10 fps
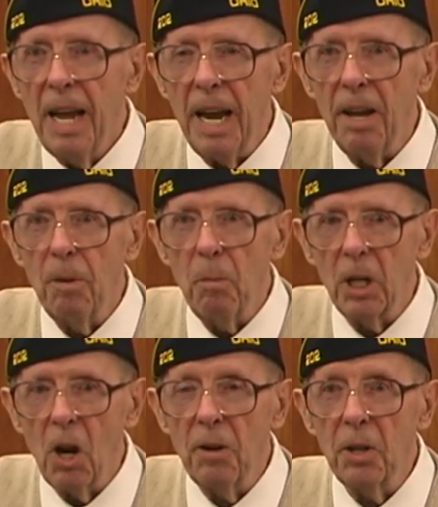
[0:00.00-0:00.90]
and
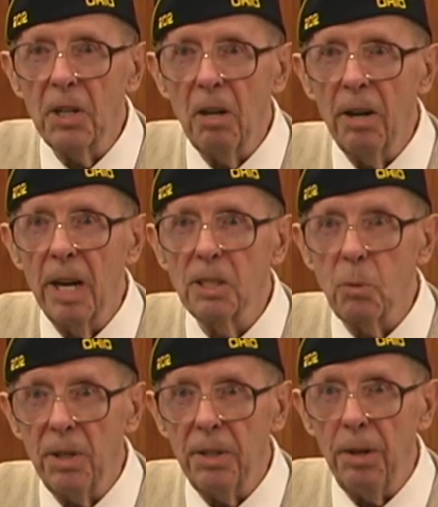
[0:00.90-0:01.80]
MacArthur telling us
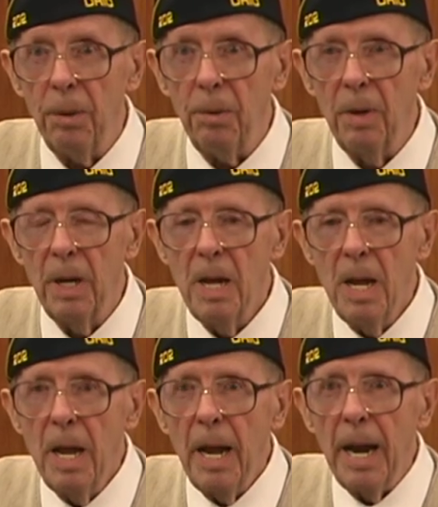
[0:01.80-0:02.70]
what to do.
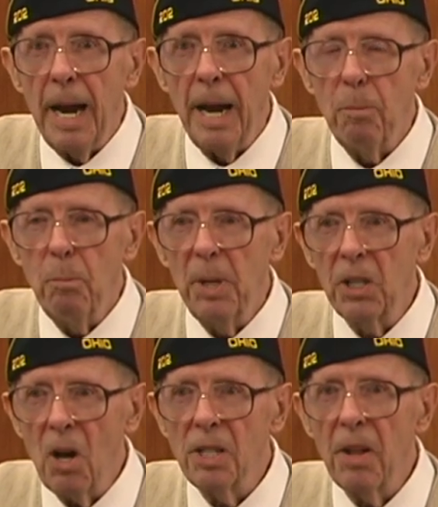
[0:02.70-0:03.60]
And
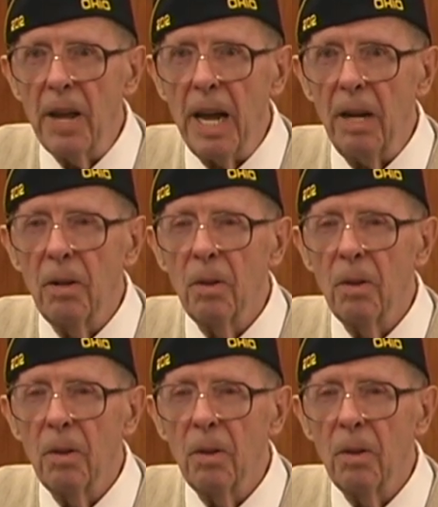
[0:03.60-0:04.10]
because of that,